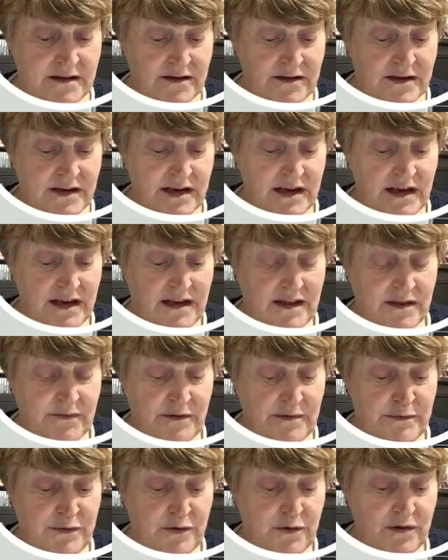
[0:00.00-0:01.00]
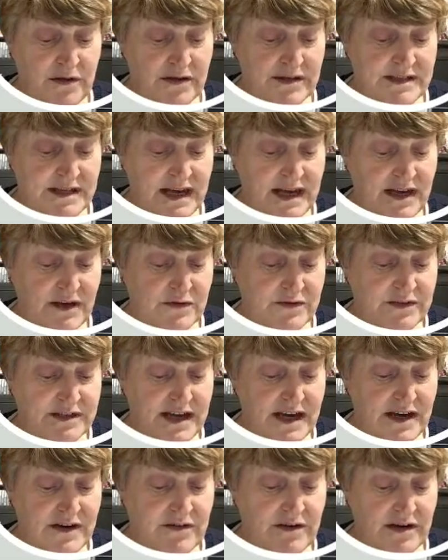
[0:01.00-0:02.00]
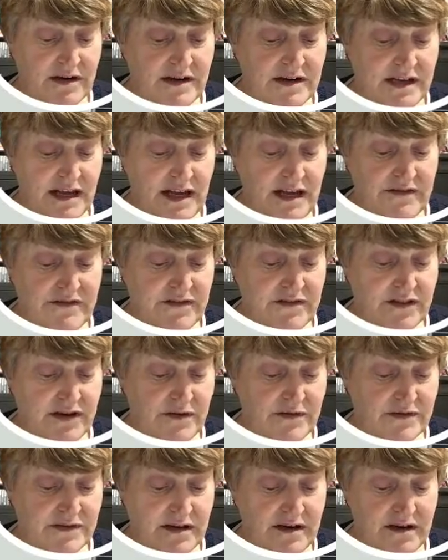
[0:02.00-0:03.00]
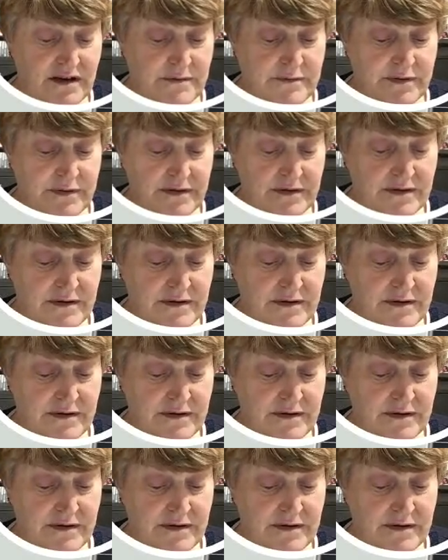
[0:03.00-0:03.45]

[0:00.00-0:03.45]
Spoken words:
Okay, and then we pull the tails down and even those up.